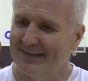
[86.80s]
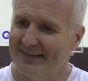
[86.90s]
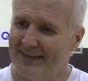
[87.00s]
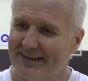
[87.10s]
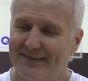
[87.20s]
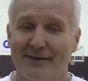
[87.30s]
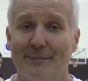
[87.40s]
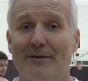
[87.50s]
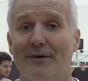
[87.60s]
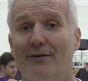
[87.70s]
let
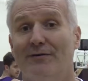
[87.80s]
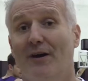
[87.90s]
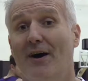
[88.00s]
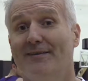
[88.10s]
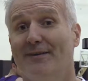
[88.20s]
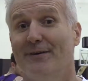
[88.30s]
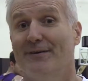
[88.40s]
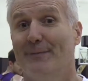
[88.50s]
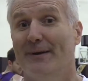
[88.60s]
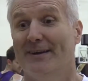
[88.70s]
sleeping dogs lie, so to
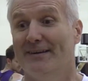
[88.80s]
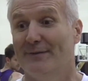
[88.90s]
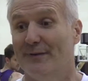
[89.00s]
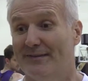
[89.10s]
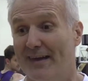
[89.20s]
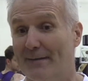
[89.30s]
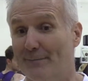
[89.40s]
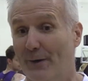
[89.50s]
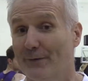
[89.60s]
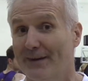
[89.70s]
speak, and if you start
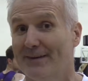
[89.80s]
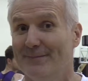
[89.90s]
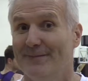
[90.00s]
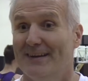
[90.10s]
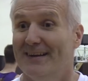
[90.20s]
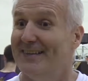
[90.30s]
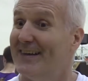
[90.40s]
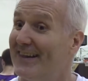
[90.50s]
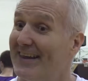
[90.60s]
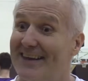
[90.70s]
poking them,
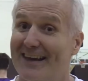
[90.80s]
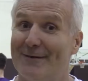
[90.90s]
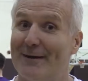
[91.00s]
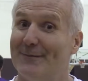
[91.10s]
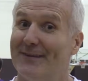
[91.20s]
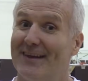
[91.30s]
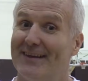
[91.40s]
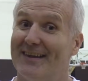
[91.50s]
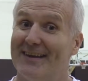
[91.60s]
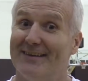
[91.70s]
they come up and
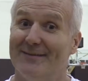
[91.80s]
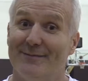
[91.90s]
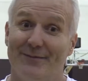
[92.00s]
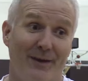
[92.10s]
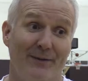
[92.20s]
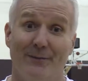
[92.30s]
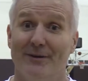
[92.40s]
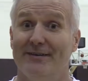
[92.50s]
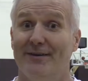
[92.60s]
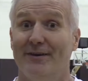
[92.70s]
it
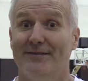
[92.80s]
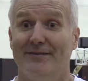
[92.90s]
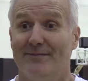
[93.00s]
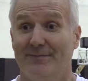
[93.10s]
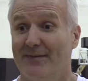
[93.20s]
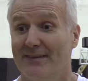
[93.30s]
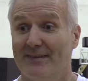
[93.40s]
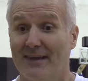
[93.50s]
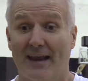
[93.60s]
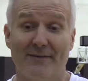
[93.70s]
really turns
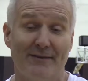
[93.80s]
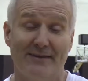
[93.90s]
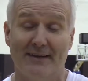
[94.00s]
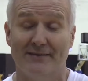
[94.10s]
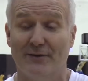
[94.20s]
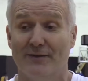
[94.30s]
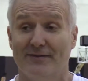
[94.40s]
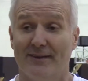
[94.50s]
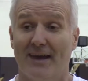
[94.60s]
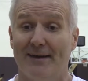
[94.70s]

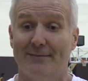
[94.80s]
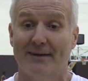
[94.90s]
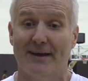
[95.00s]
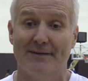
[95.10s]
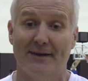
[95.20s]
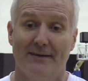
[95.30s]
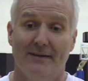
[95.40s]
the game and can have